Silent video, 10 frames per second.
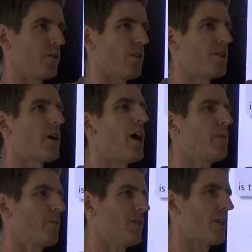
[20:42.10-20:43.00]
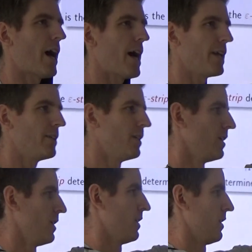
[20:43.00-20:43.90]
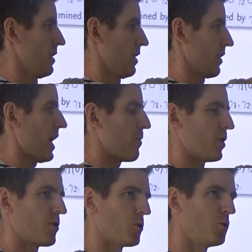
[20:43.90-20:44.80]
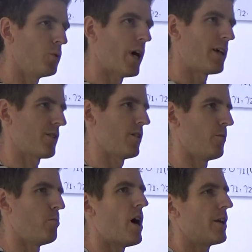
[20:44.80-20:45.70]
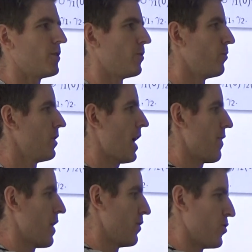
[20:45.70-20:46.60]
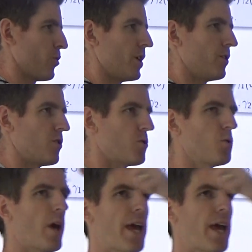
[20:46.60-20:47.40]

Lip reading: sort of the top side, gamma 2 as the bottom, and then join the two